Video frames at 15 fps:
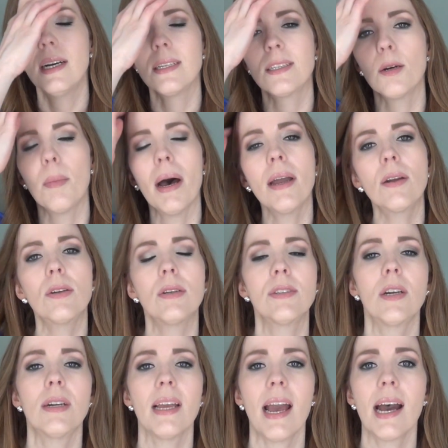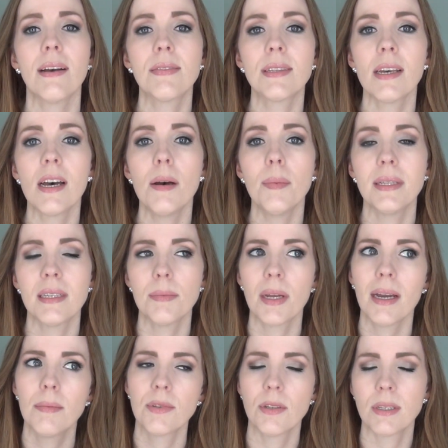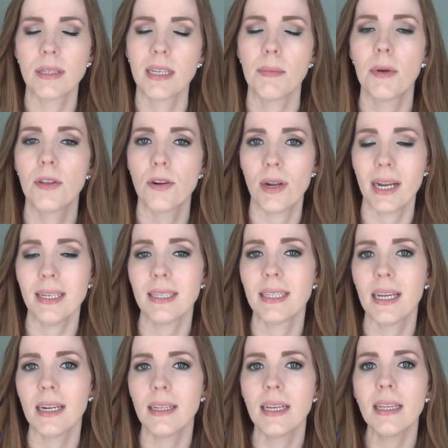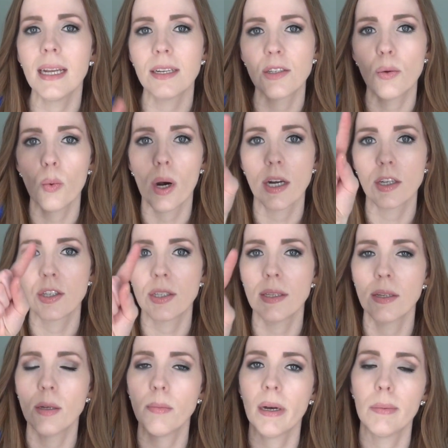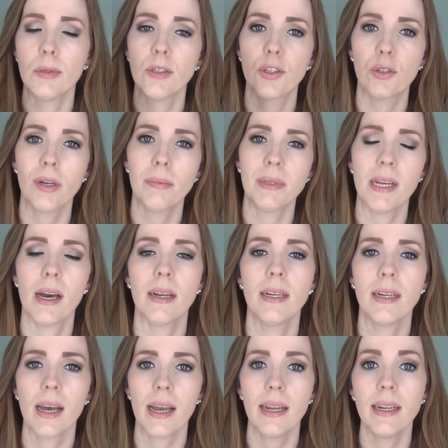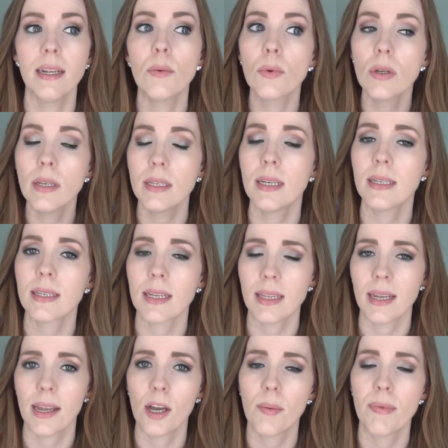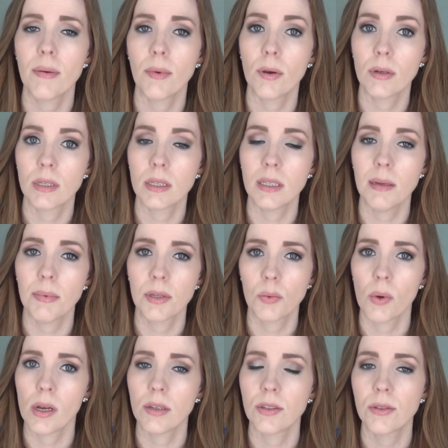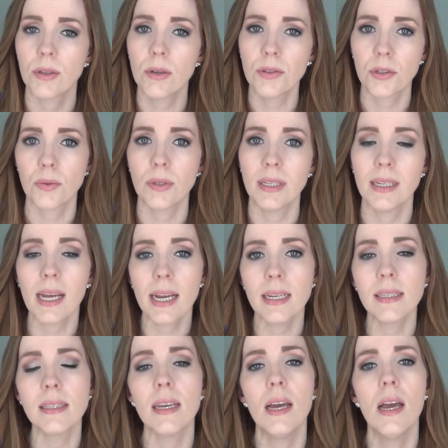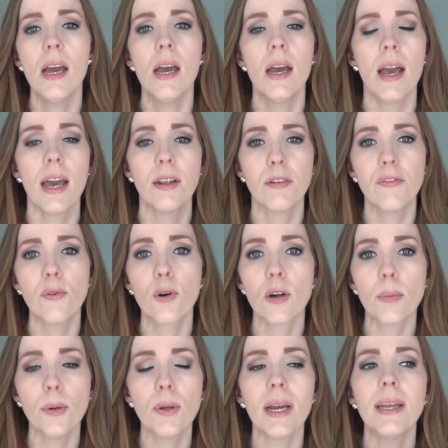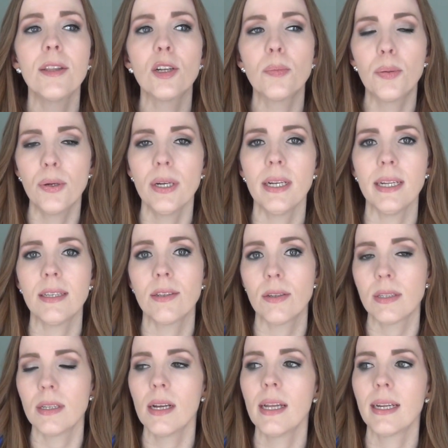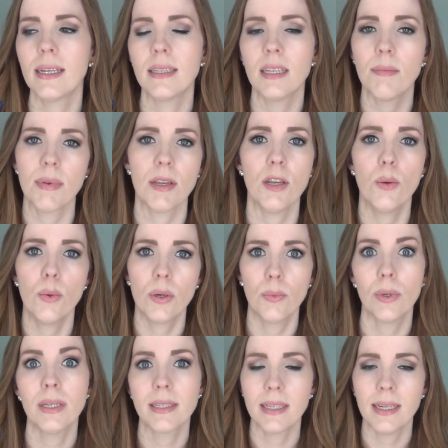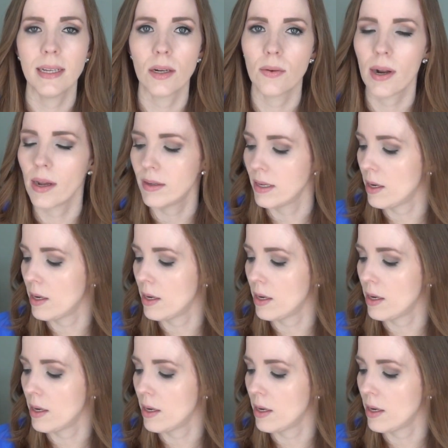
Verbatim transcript: So my girls already have some and sometimes they'll set them on their nightstand and they like to watch the little bubbles drip down at night and it really does, I think, help them go to sleep as well. So those are really nice and affordable and they're pretty so it's not like it's something you wouldn't want sitting around